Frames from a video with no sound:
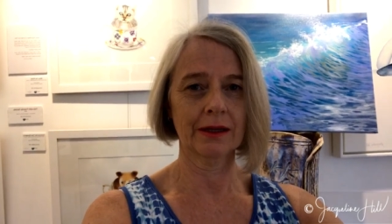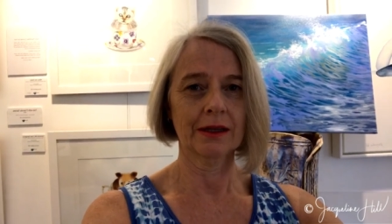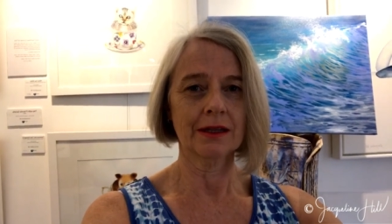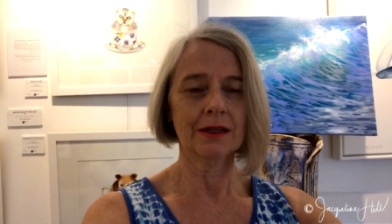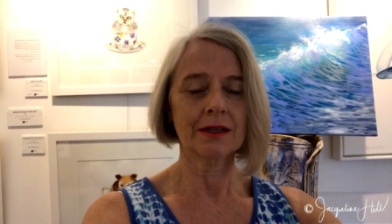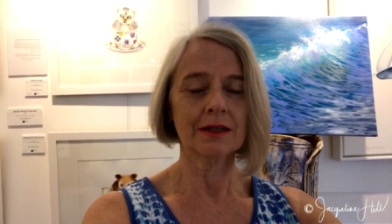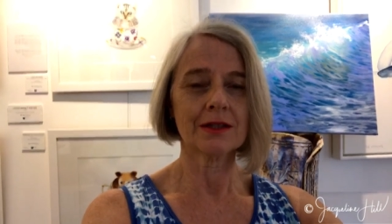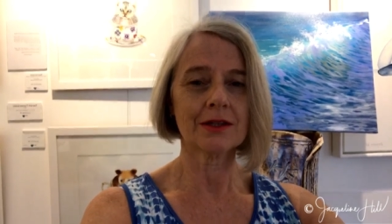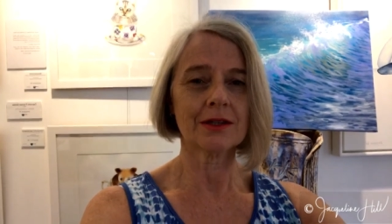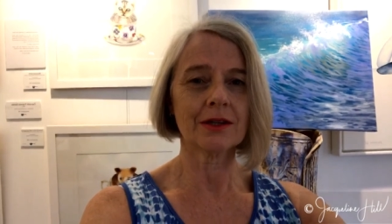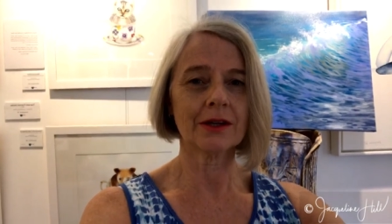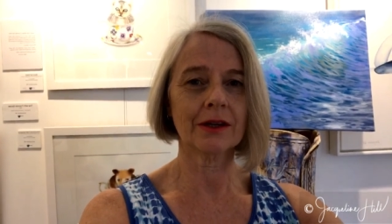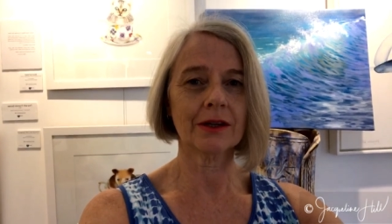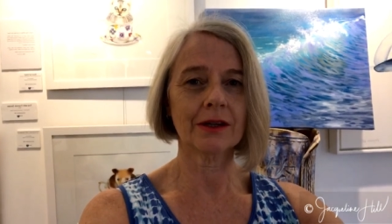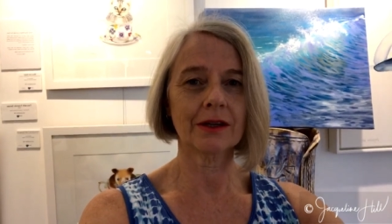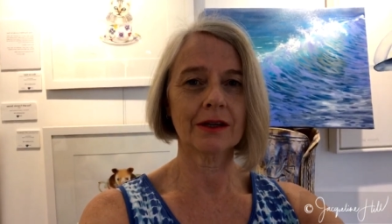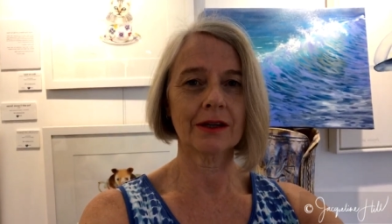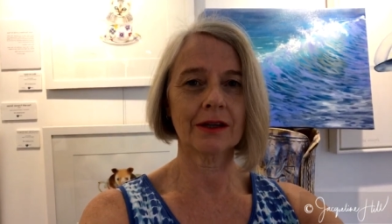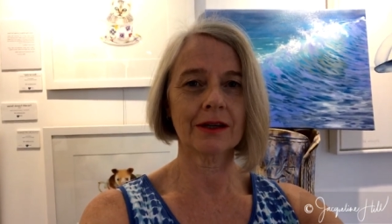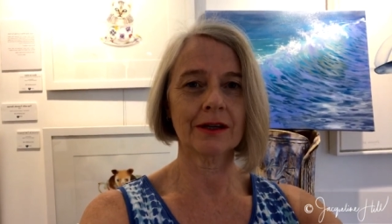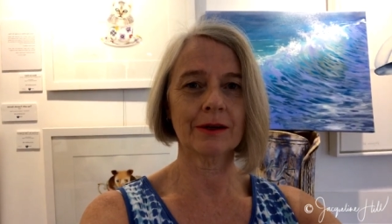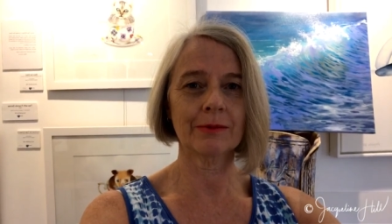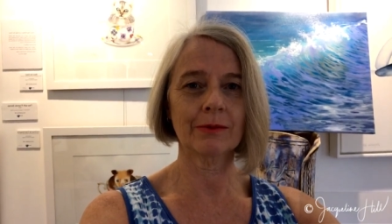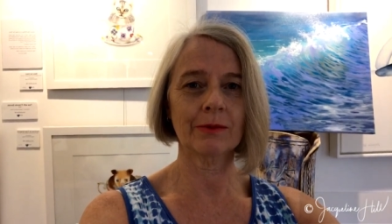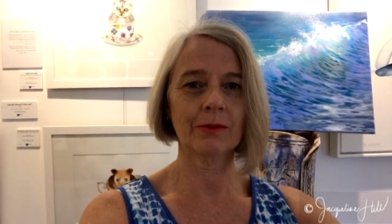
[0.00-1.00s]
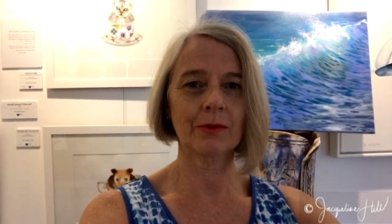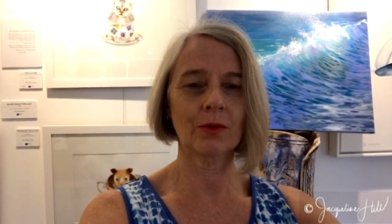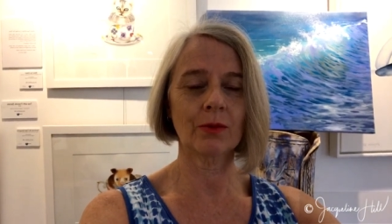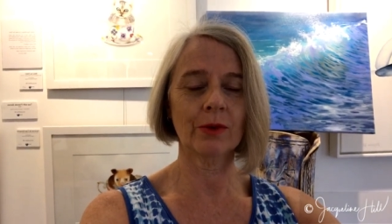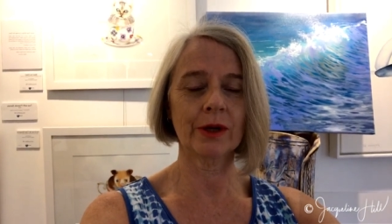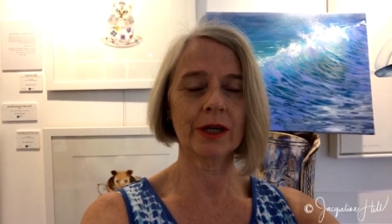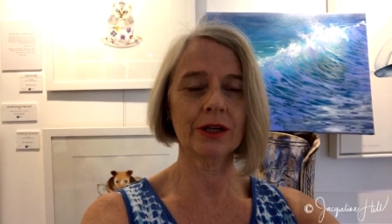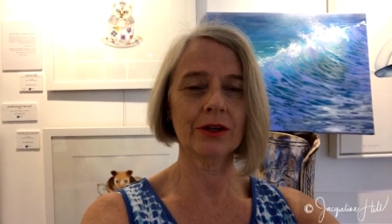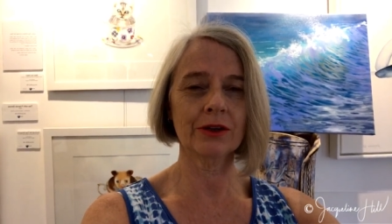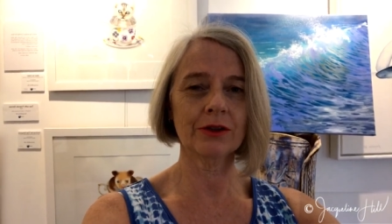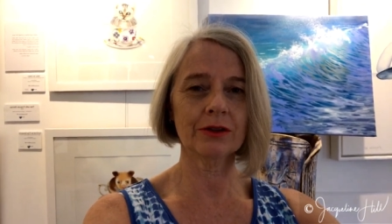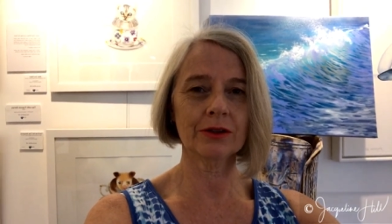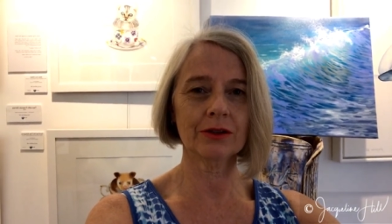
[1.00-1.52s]
So um, when
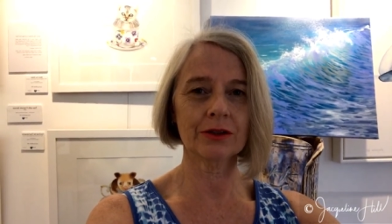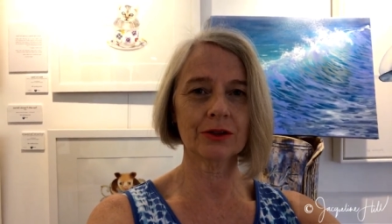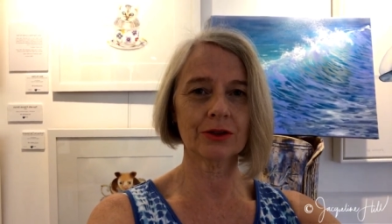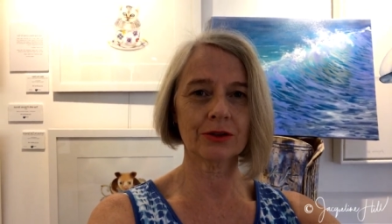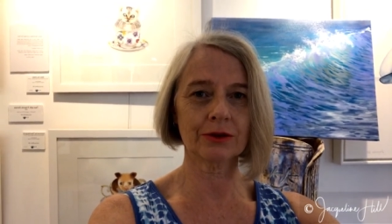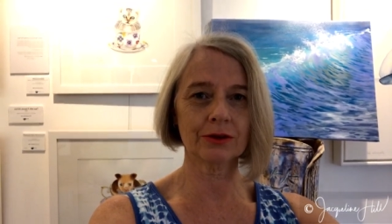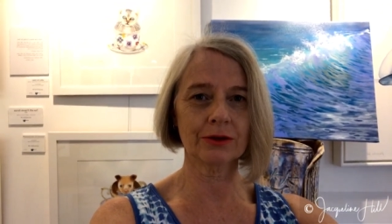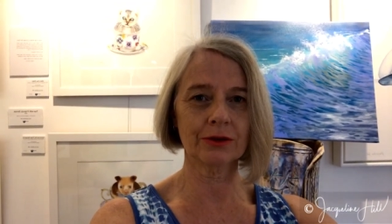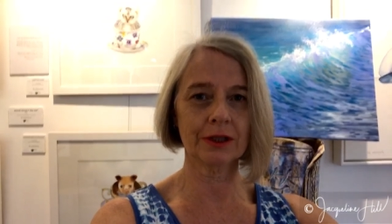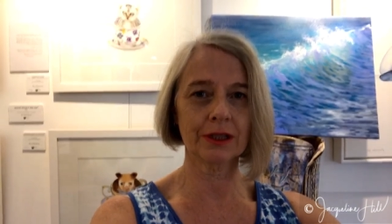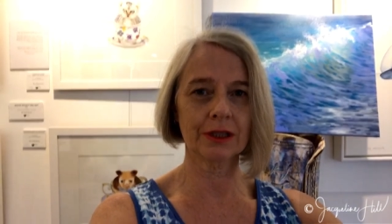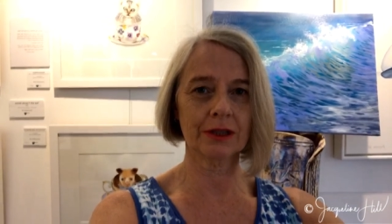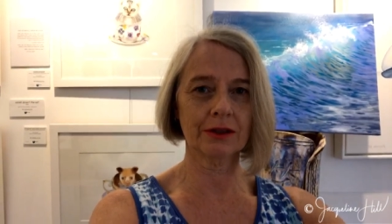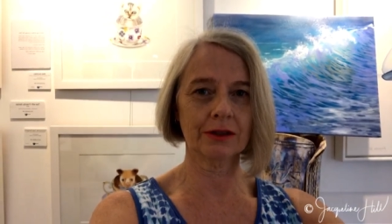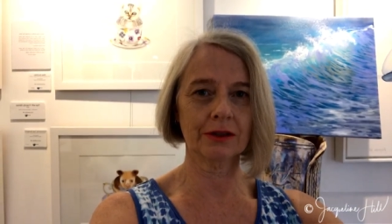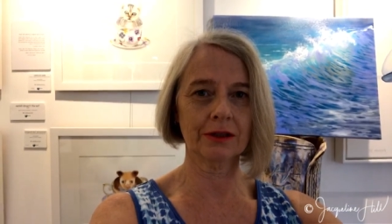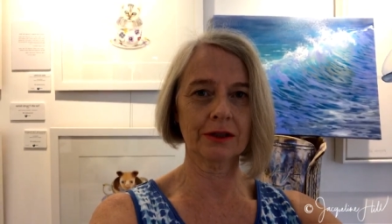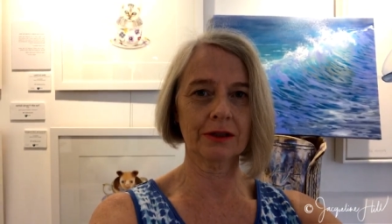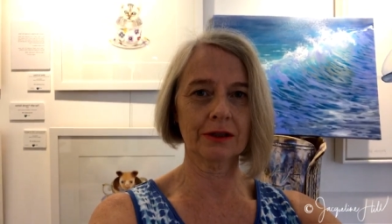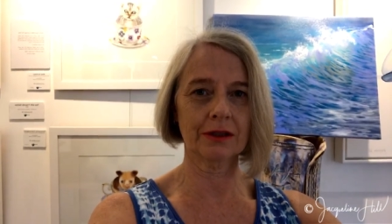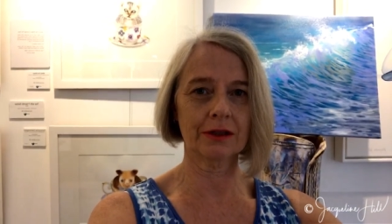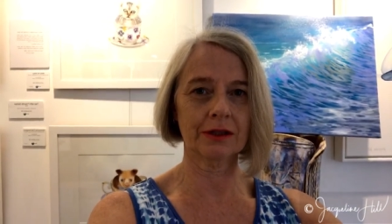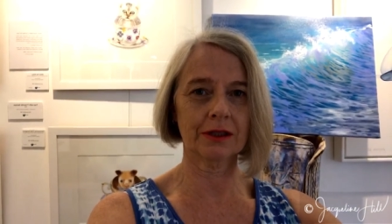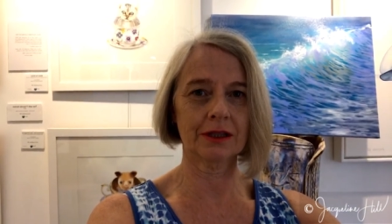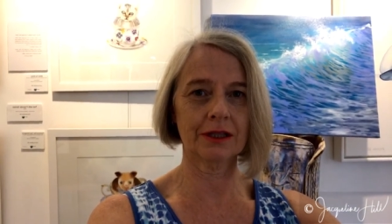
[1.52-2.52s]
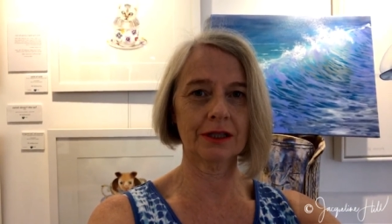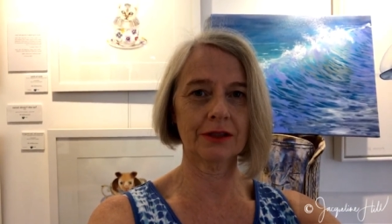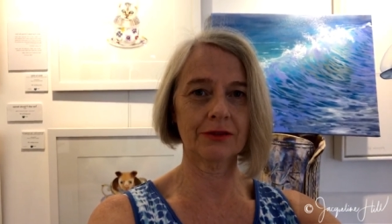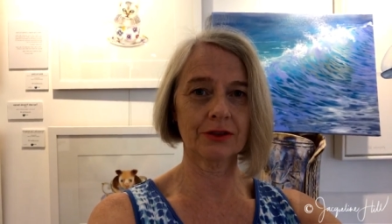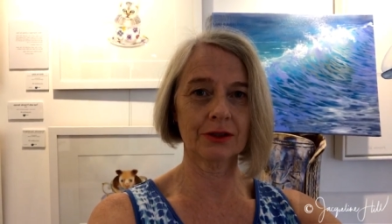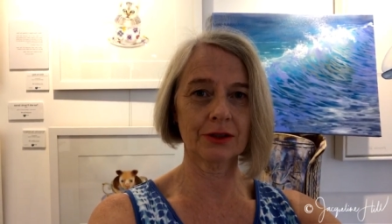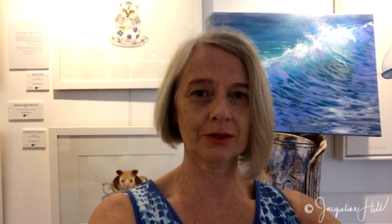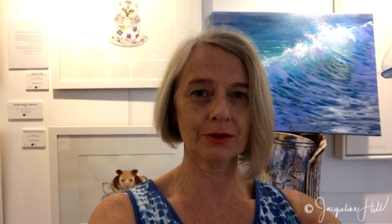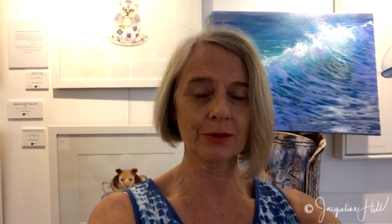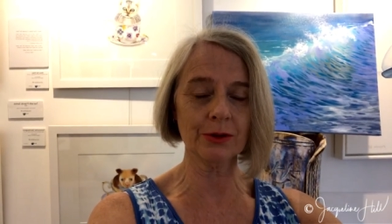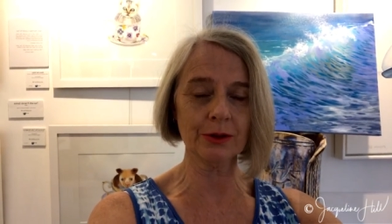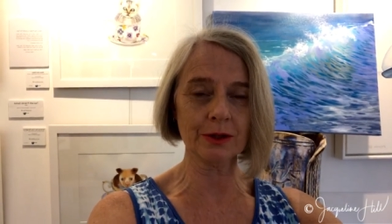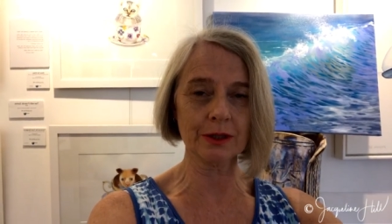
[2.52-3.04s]
you're drawing on different
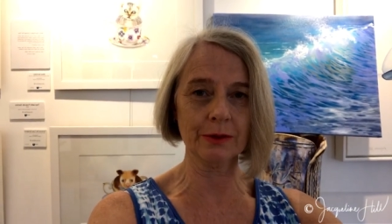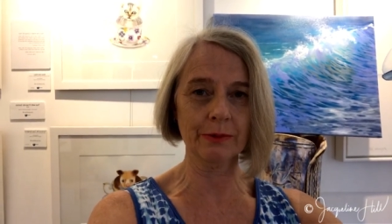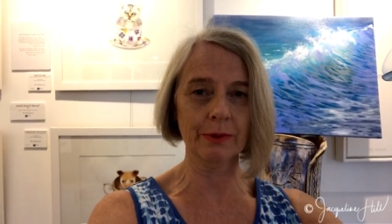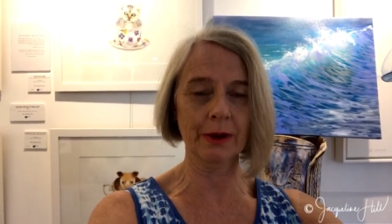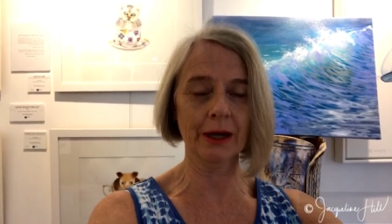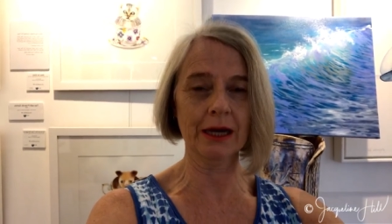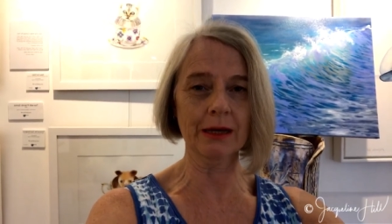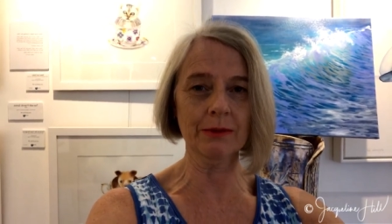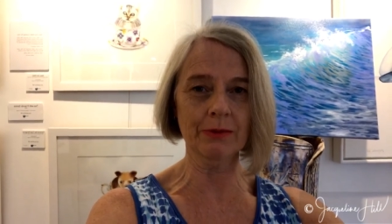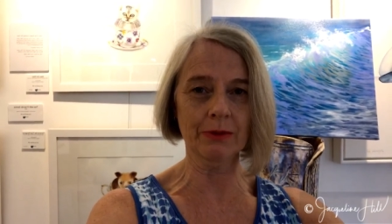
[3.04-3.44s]
sorts of paper,